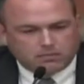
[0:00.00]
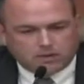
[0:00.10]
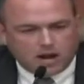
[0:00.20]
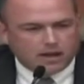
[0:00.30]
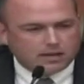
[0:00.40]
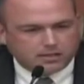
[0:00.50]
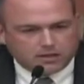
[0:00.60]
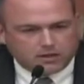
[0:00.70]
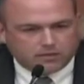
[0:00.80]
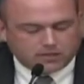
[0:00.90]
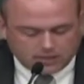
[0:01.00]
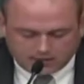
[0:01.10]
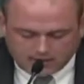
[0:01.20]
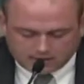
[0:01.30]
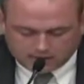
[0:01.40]
college at the University of
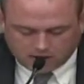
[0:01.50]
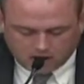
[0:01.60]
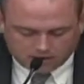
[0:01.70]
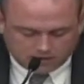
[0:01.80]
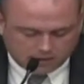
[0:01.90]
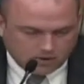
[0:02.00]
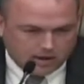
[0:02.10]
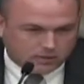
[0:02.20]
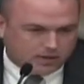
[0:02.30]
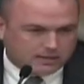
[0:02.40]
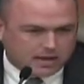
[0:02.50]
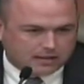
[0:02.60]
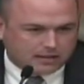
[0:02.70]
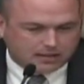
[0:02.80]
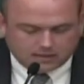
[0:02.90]
Texas at Austin, graduated
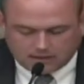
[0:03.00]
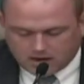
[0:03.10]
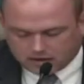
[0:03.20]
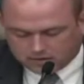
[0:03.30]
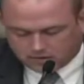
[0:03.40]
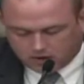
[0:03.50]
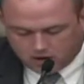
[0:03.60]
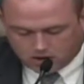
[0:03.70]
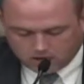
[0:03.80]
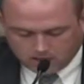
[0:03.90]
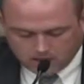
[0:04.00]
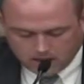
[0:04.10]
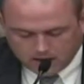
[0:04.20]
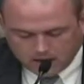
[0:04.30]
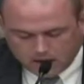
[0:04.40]
South Texas College of Law.
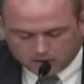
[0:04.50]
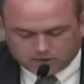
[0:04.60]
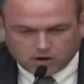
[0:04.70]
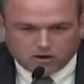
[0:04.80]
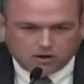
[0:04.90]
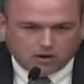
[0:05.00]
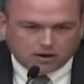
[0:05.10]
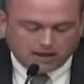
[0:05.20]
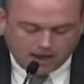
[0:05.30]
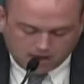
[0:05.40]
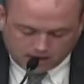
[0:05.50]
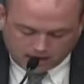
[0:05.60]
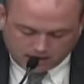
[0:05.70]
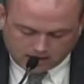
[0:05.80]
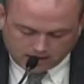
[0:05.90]
And I returned to our
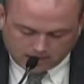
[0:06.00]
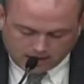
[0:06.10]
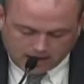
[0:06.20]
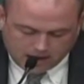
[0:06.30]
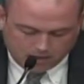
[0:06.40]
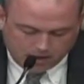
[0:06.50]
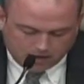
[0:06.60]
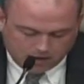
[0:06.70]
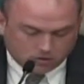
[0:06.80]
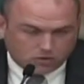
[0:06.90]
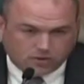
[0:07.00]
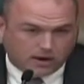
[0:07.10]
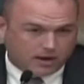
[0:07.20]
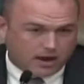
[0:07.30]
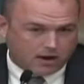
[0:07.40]
county and began my legal career
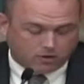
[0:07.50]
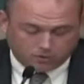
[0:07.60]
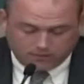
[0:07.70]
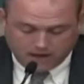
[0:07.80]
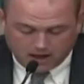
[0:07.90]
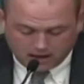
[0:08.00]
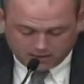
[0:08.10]
in County Court 5.